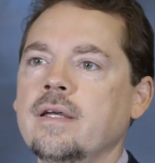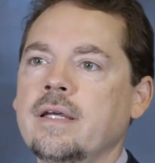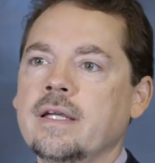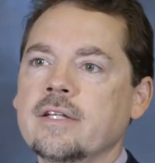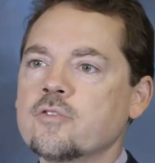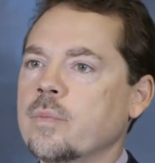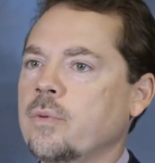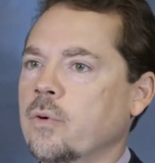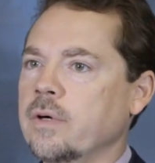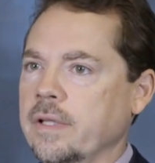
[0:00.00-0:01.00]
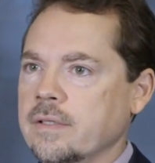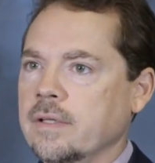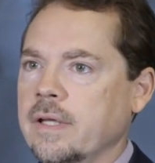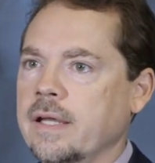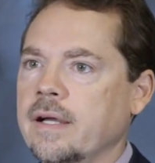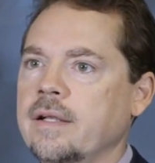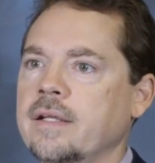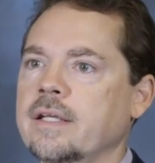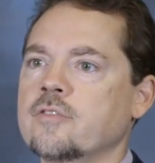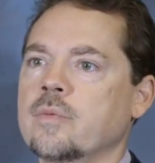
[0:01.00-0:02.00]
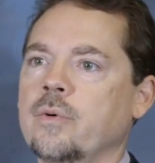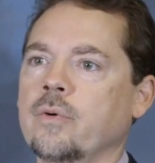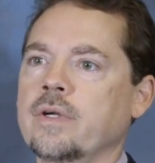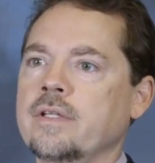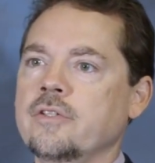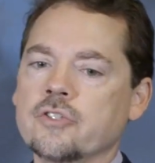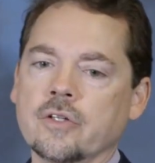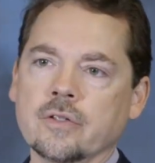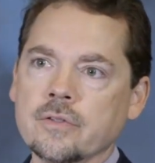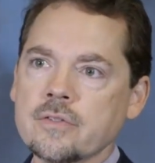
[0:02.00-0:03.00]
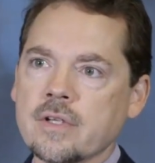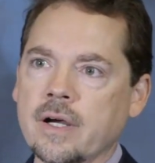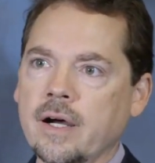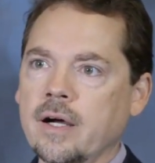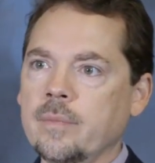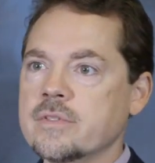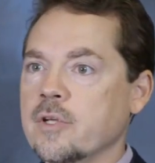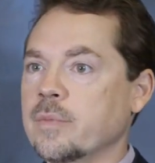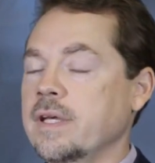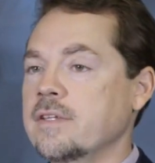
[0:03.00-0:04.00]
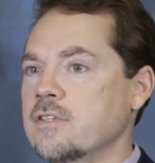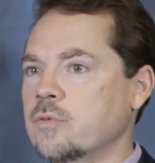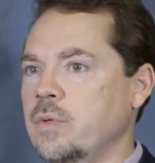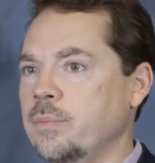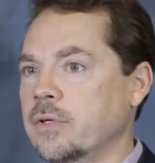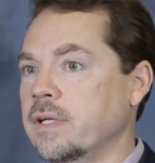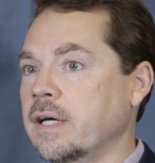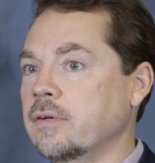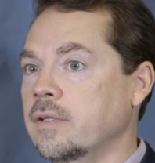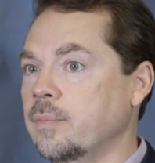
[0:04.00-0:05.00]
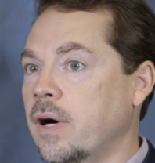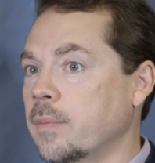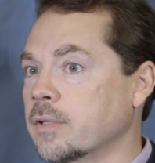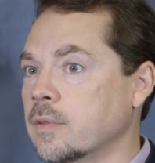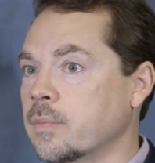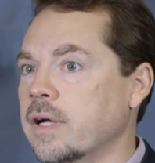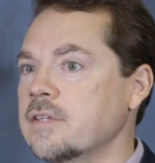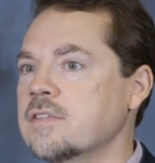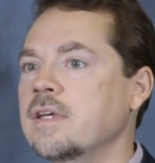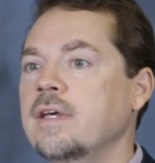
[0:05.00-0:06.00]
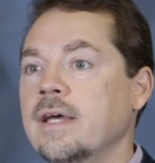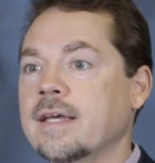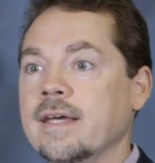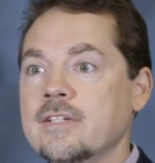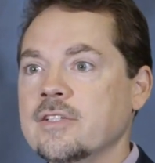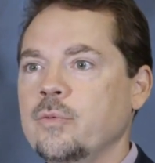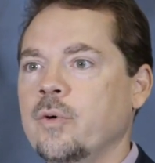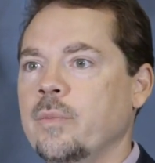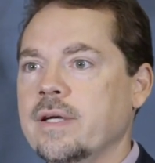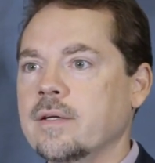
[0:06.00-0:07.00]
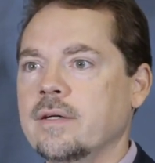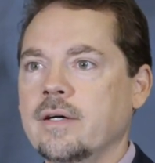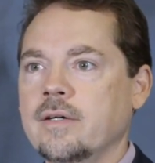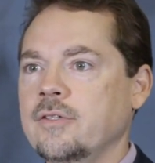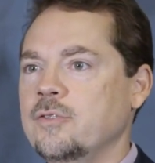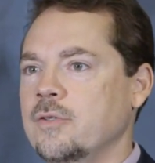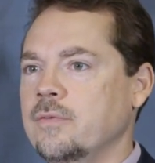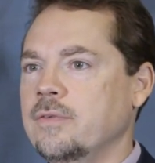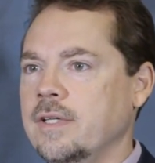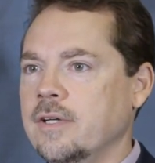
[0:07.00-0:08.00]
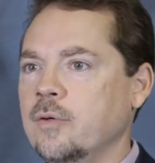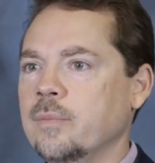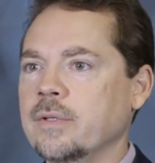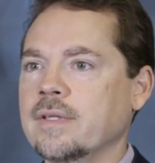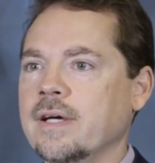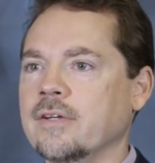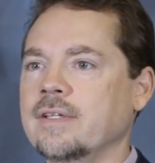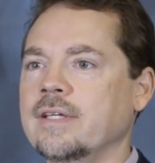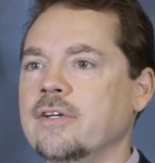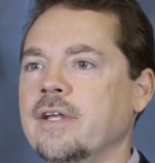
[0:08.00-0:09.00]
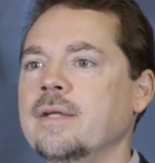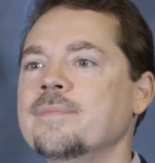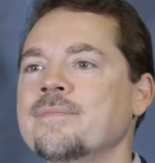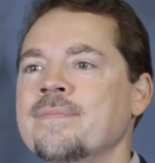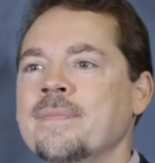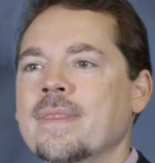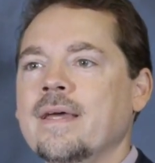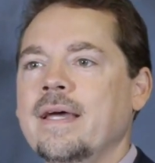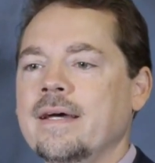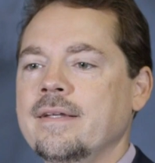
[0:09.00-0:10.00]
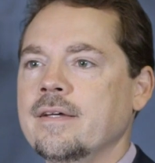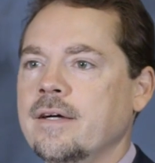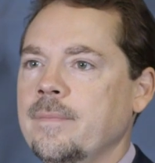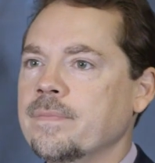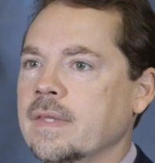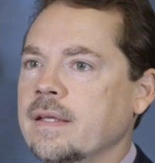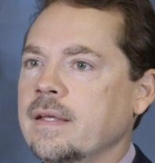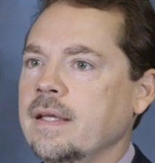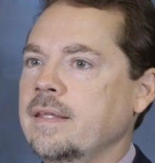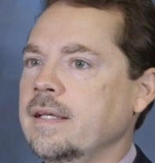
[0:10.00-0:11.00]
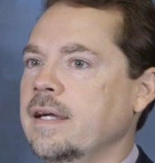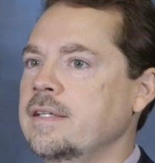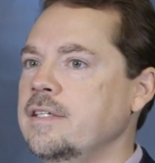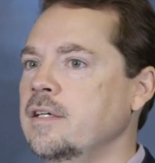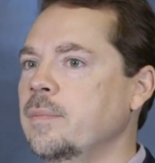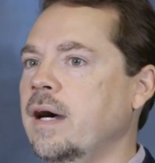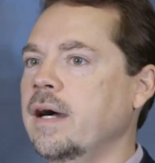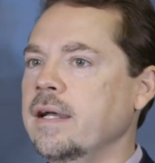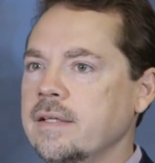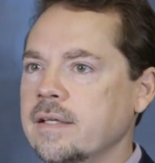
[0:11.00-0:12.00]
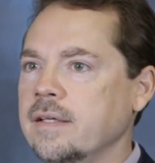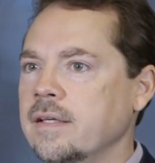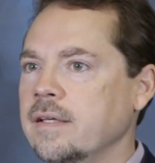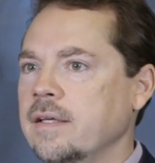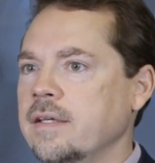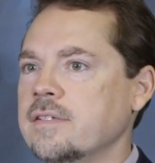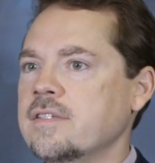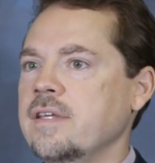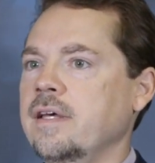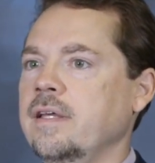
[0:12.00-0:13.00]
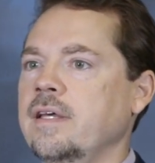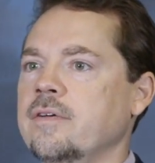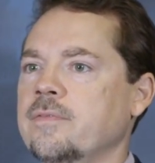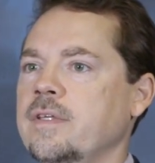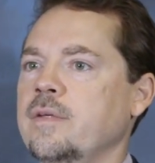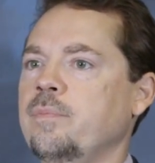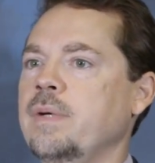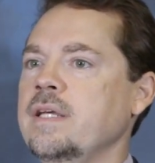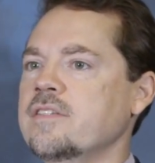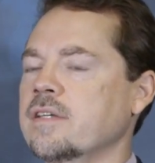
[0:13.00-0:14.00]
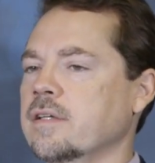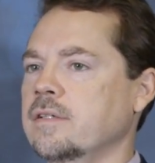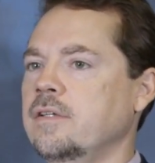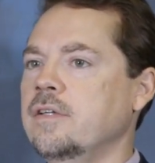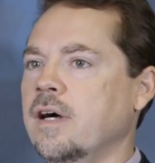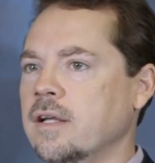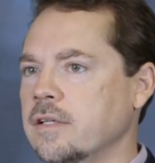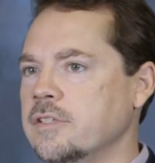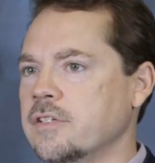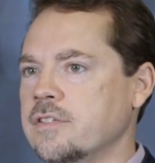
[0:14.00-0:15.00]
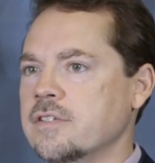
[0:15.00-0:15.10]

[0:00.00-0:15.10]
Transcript: it gets reported, and it gets reported in journals. Um, in some cases, we put it out in the popular press. Occasionally, we'll make a, a YouTube video and put that on the internet. And um, and the idea behind it is that if the basic knowledge is